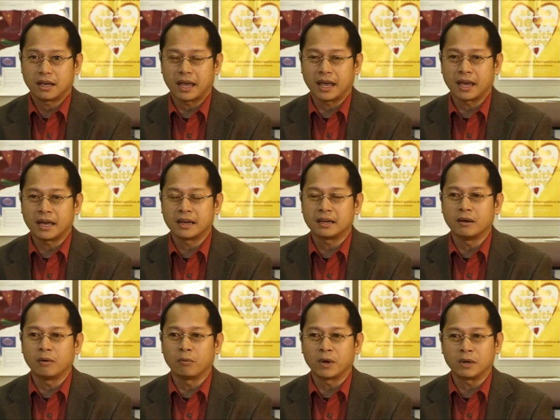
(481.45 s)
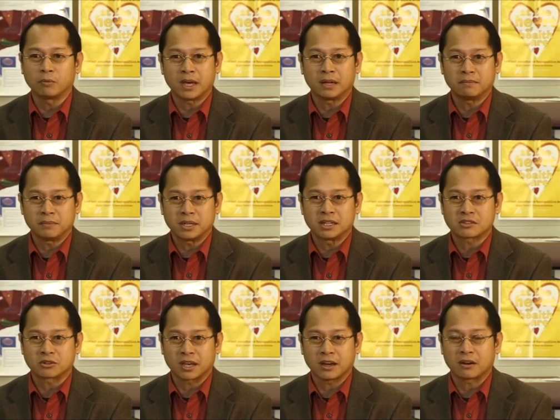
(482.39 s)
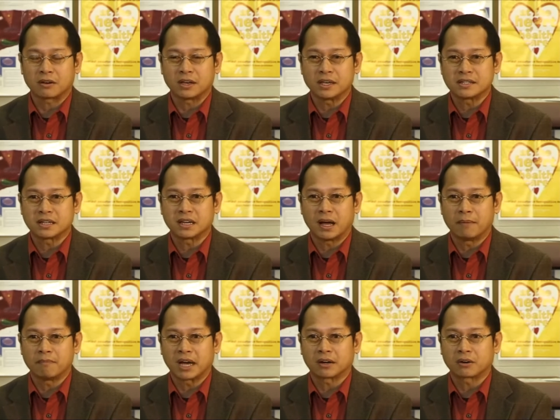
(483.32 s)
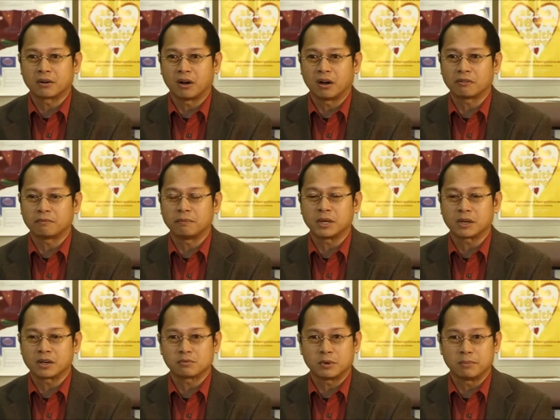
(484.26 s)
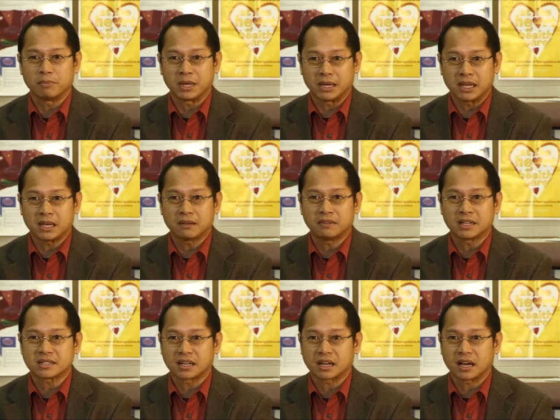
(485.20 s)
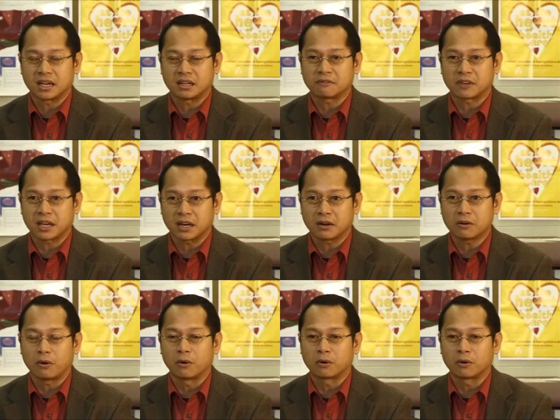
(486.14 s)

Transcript: And when we administer care, is it a matter of because we believe that's the kind of care,